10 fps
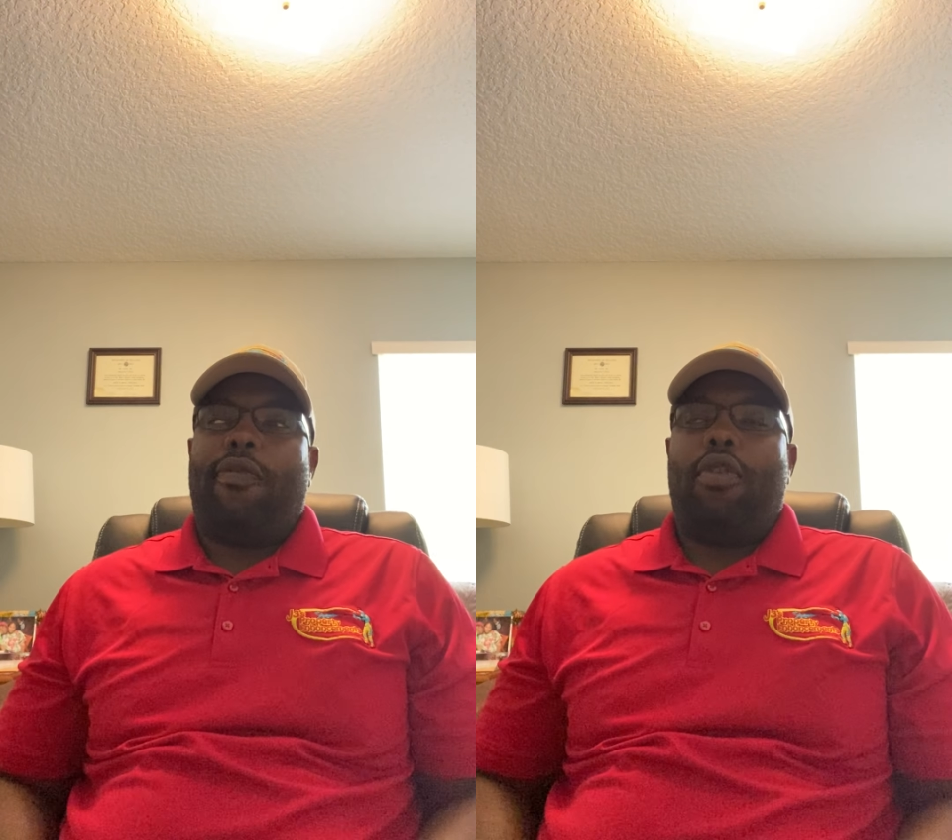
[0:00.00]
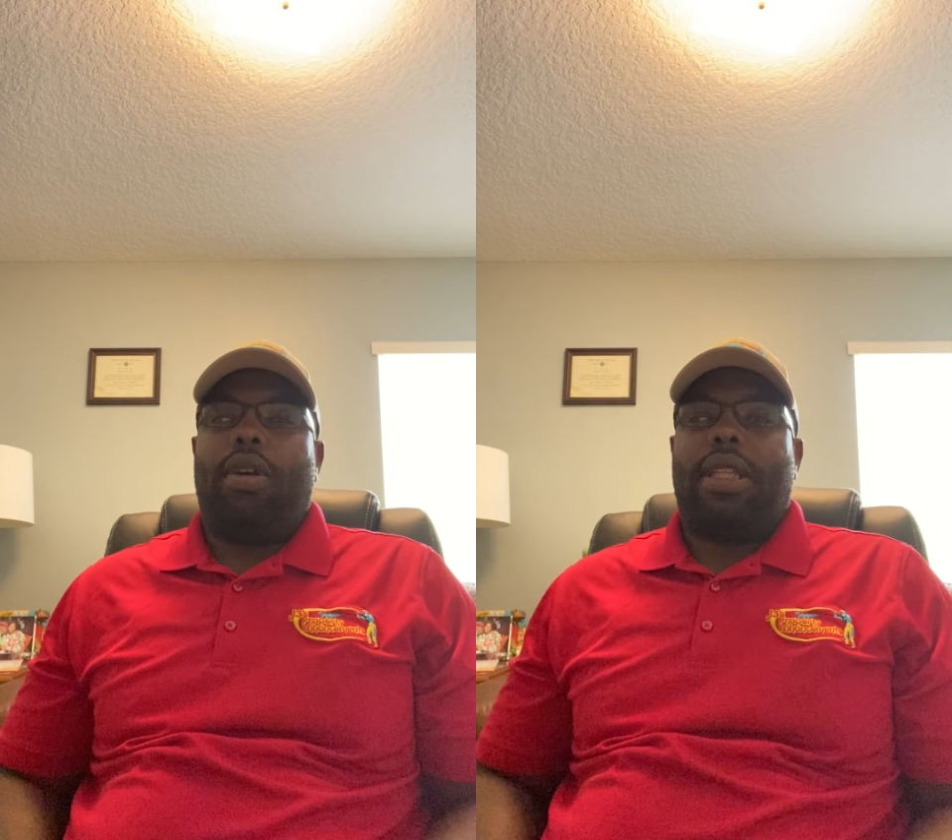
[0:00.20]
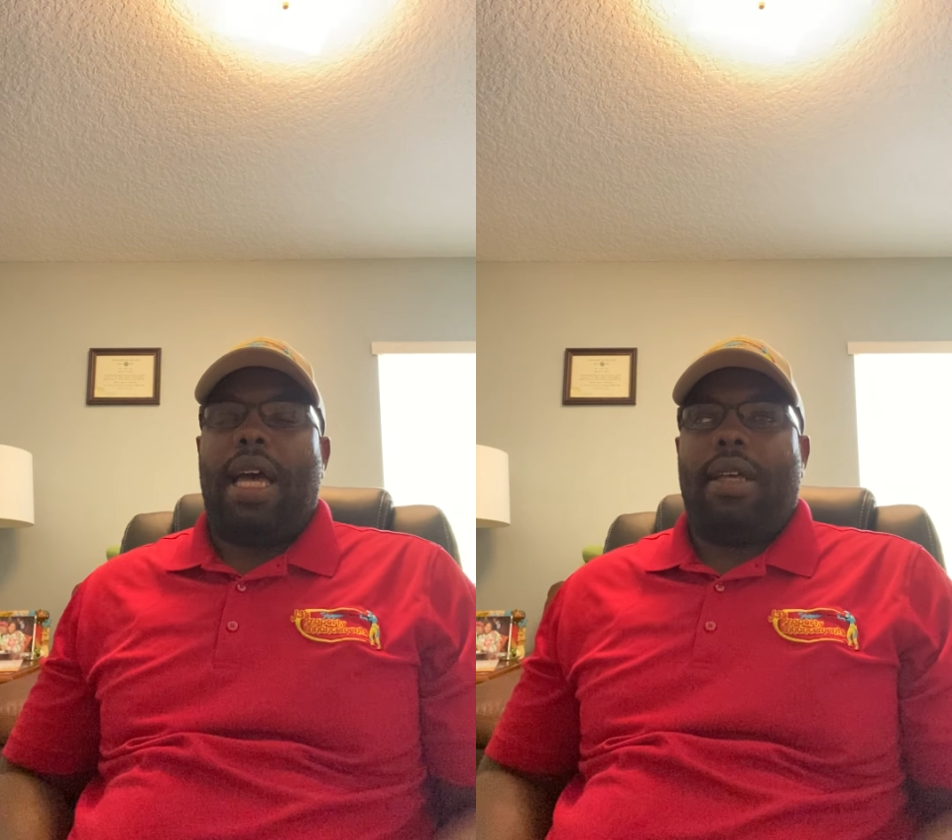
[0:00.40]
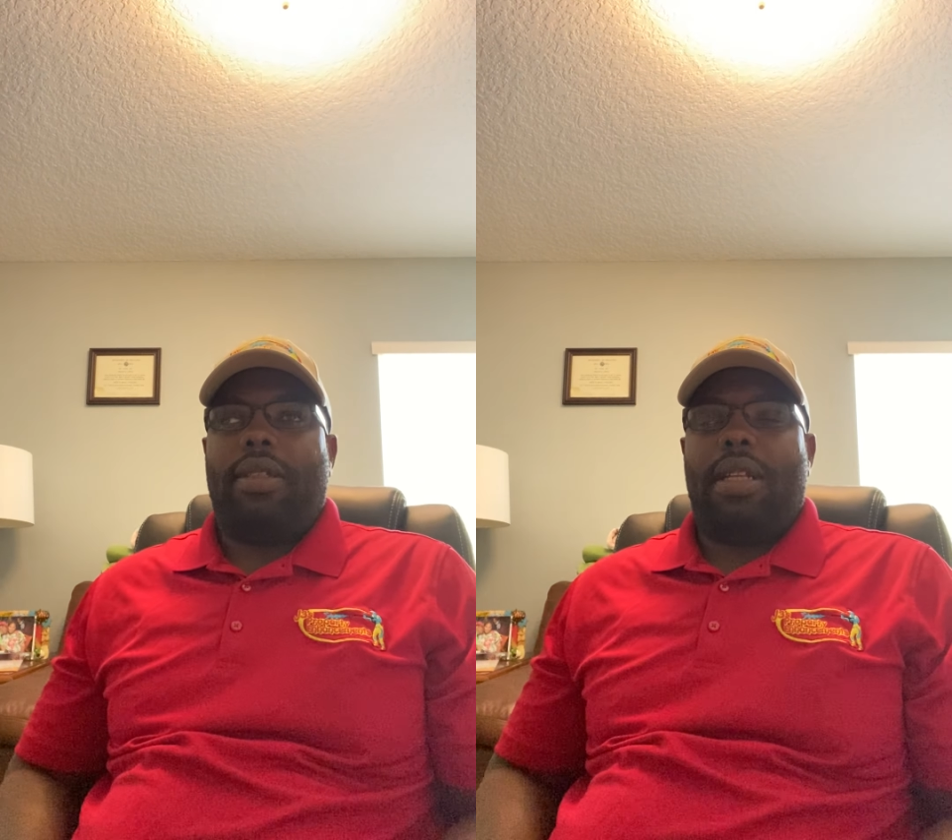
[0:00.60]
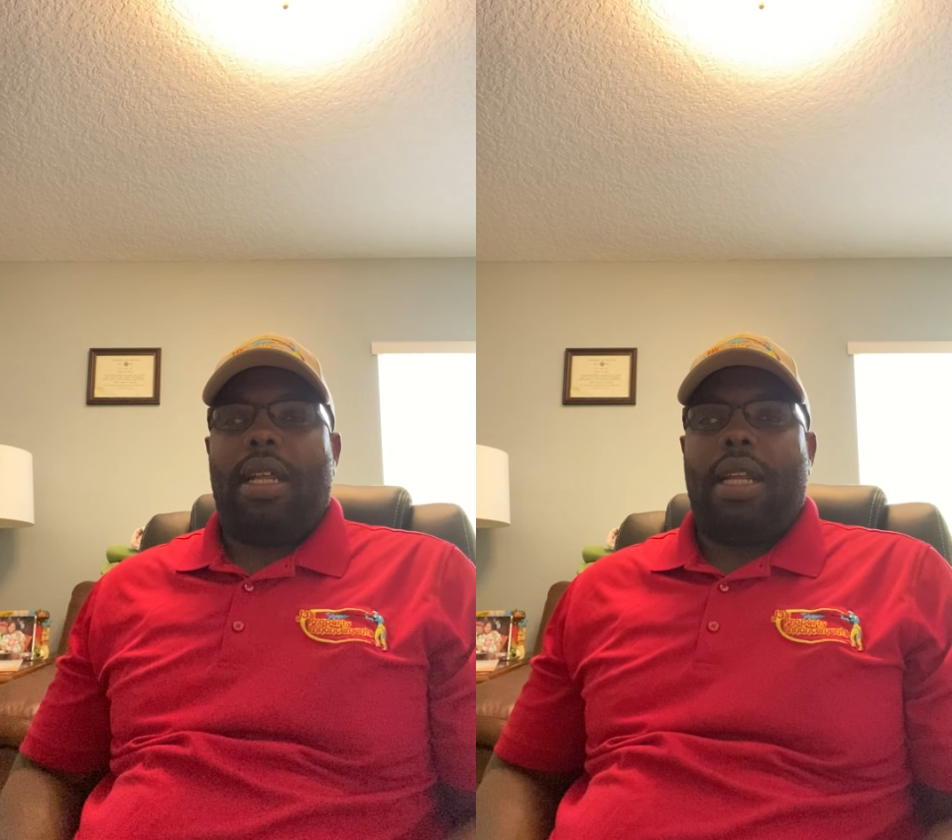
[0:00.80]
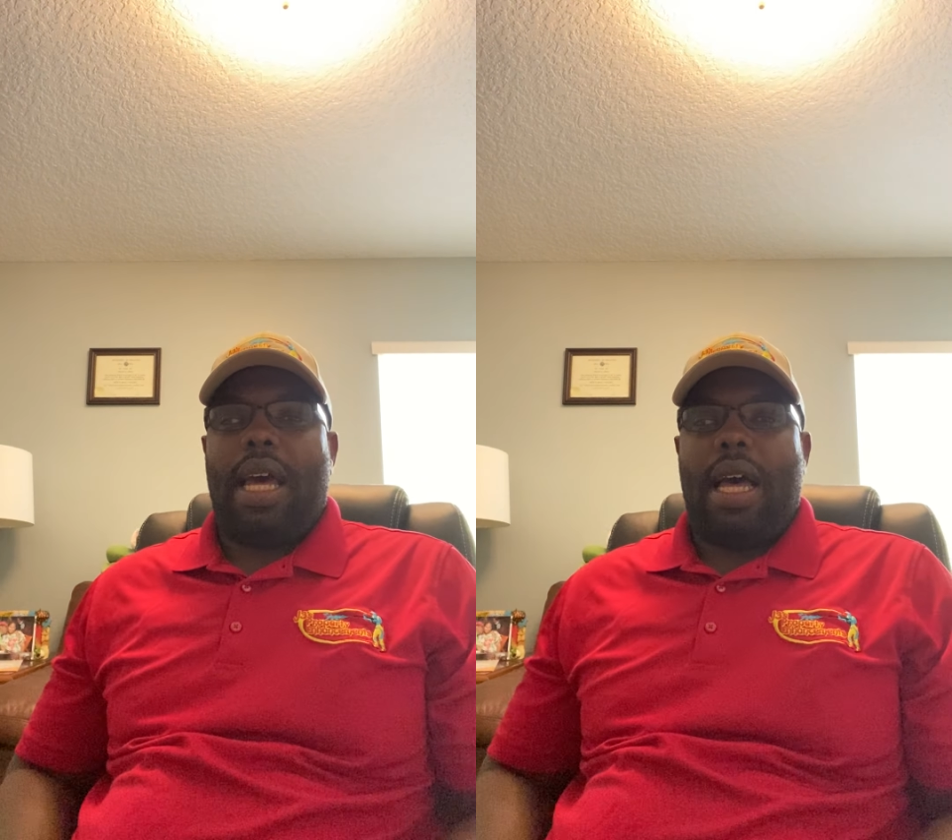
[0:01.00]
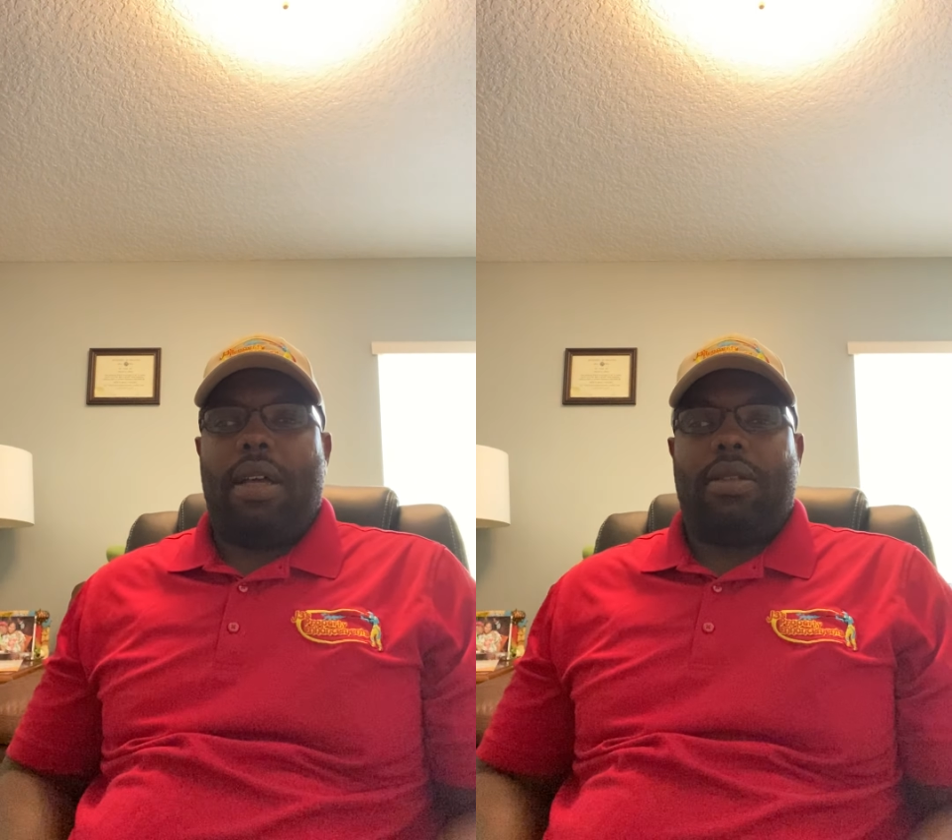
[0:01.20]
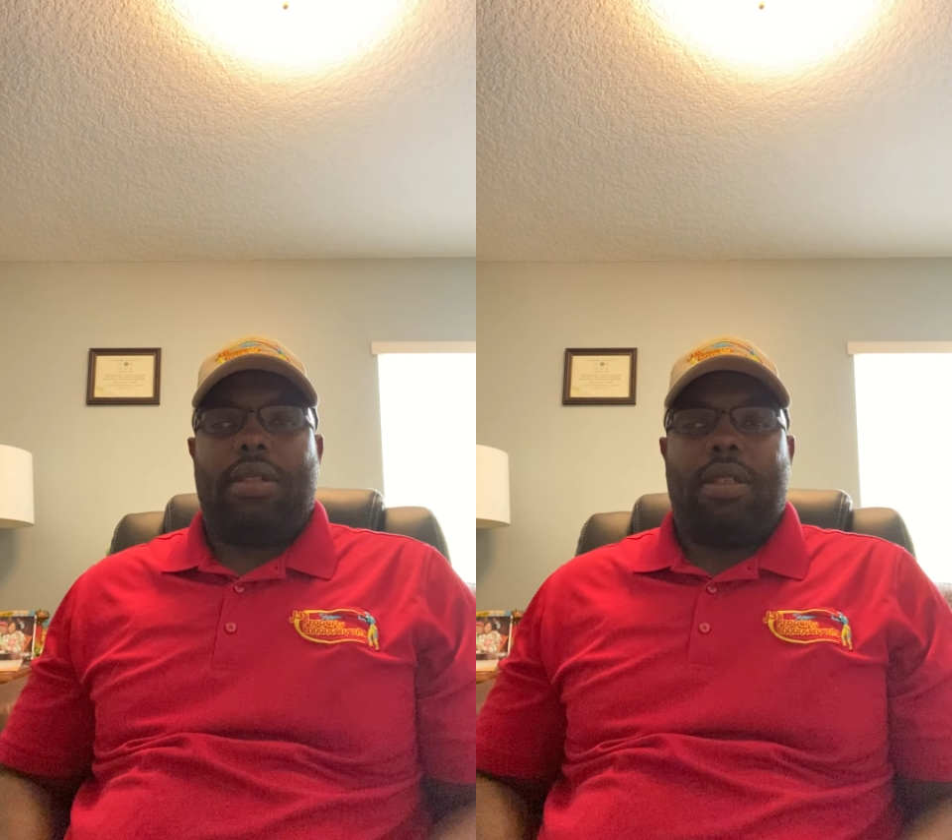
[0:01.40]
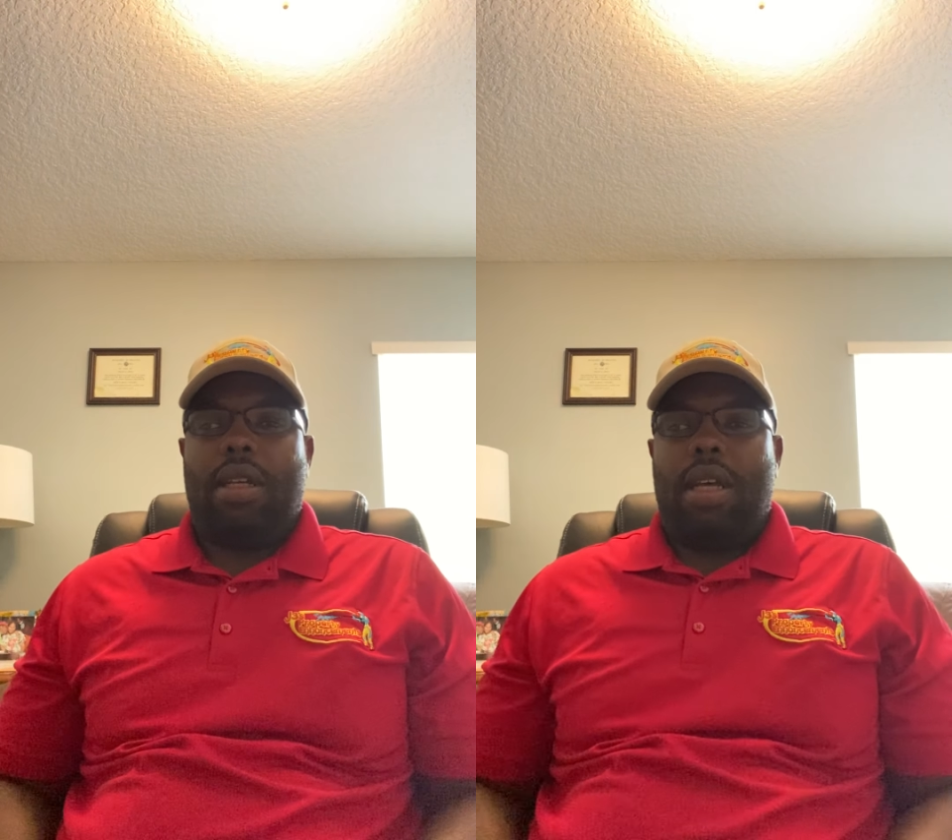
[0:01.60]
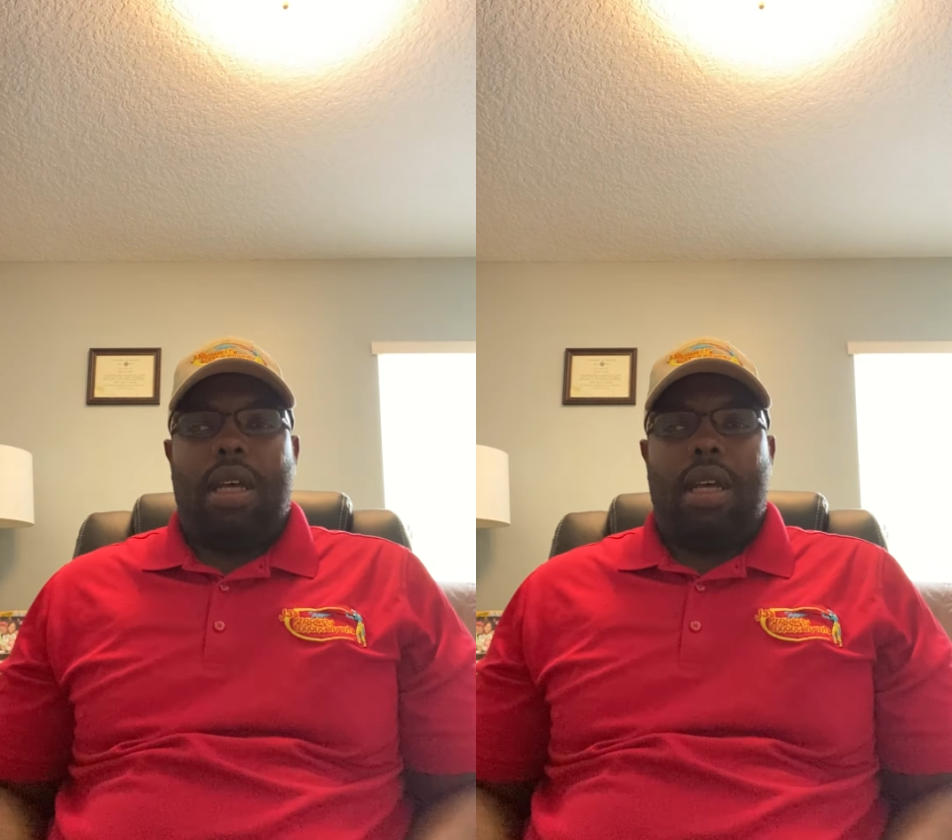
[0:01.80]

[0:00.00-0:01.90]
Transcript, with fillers: $4,000 house,